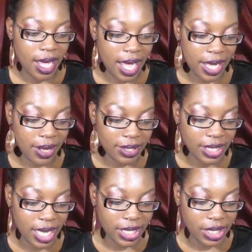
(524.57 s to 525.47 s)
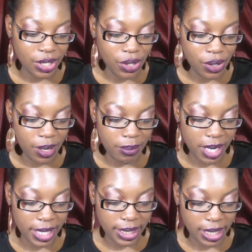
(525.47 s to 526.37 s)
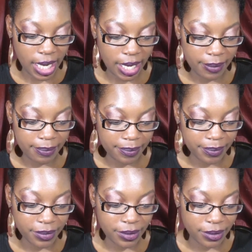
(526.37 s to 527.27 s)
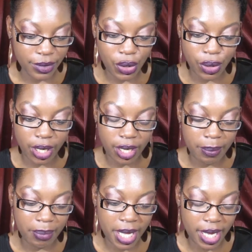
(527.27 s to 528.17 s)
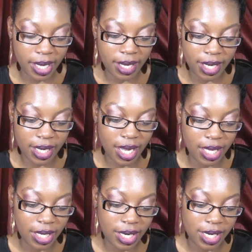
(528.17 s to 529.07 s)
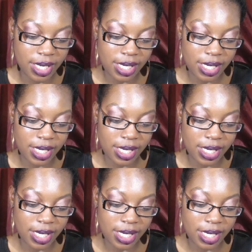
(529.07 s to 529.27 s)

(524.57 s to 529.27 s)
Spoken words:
I ain't gonna say it's nudie, but it's like nudie pink color.